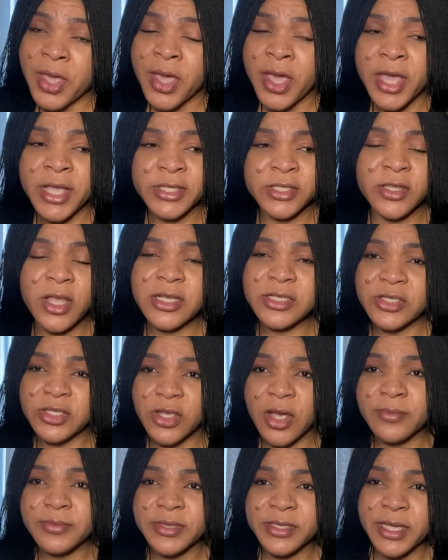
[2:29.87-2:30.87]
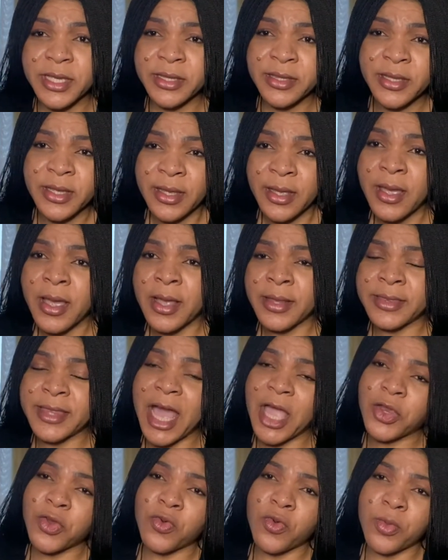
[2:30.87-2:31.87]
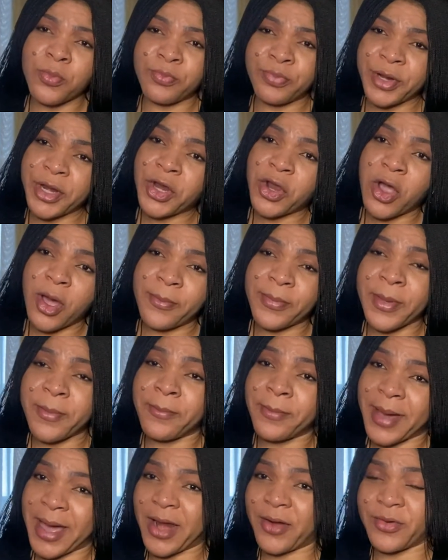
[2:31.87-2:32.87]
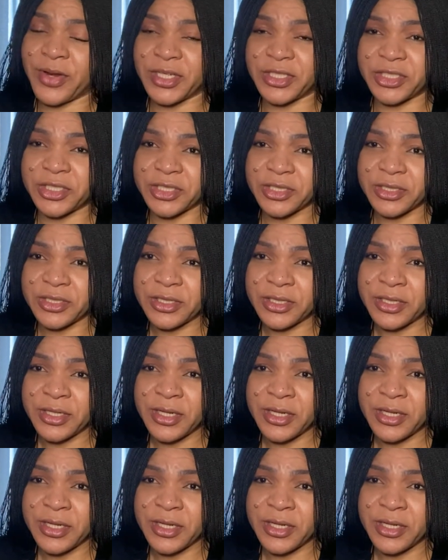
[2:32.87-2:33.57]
It's not something that you will bring up in marriage